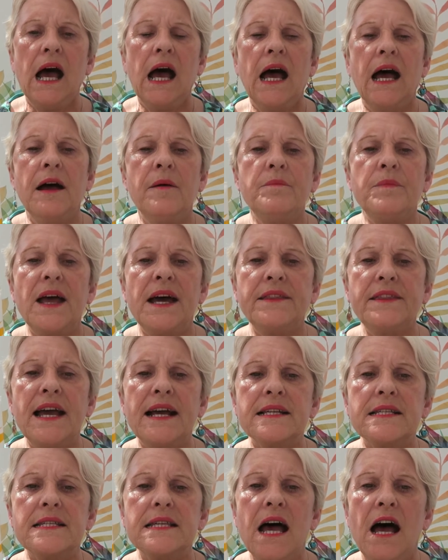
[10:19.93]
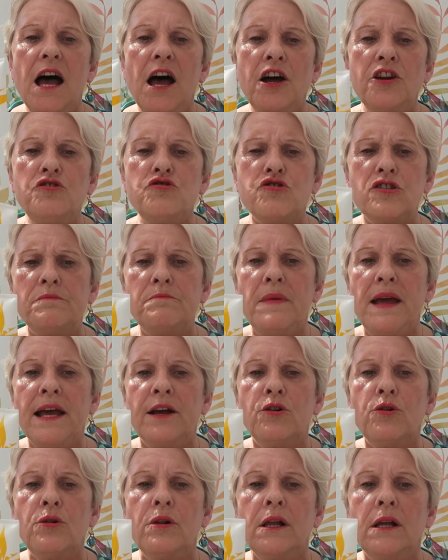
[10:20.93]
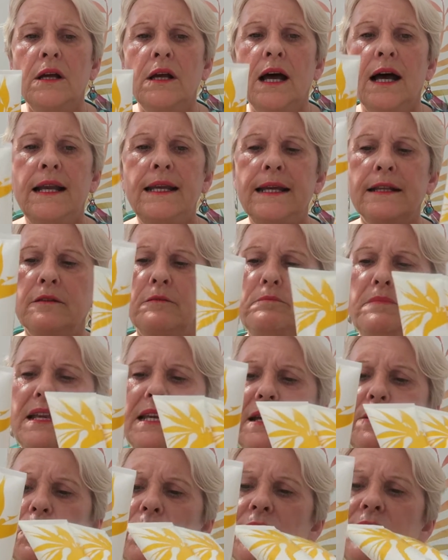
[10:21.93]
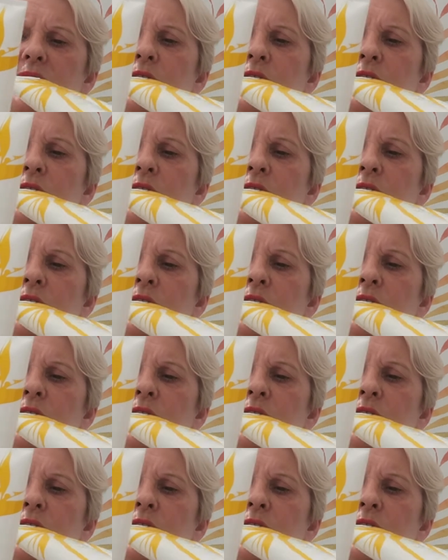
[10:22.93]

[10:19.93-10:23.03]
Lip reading: and that's 100ml, a little mini one,